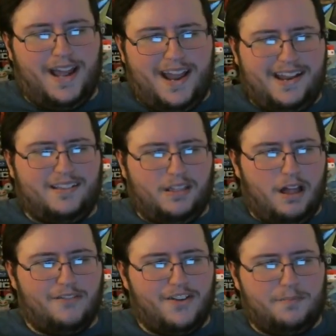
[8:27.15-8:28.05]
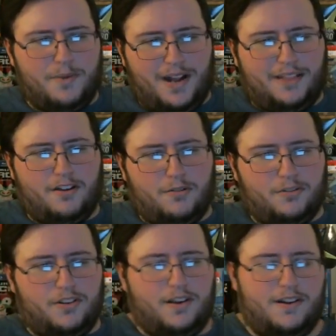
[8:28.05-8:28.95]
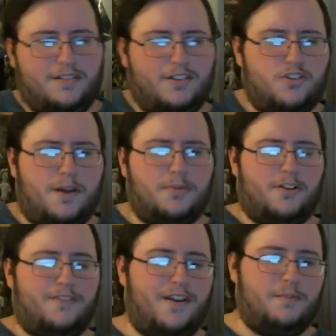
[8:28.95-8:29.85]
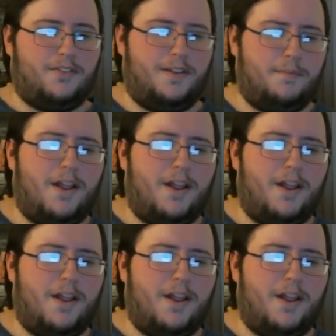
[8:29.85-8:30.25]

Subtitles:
I didn't love it, but I thought it was good. It only dropped 35%.